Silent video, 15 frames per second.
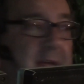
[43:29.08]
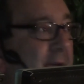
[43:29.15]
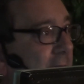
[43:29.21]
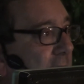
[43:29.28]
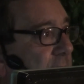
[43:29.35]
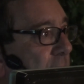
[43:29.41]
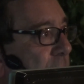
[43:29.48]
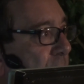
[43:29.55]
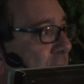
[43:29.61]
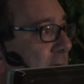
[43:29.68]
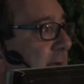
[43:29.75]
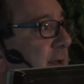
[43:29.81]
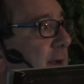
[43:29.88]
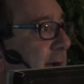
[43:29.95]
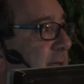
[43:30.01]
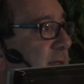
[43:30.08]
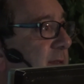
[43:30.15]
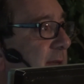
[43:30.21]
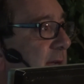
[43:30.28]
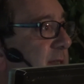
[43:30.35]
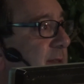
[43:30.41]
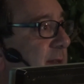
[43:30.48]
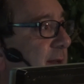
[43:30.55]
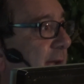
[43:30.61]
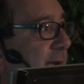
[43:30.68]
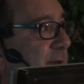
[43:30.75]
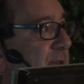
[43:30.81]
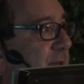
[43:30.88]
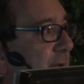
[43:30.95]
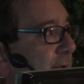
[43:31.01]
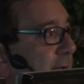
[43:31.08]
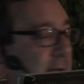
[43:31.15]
have a pretty nice destination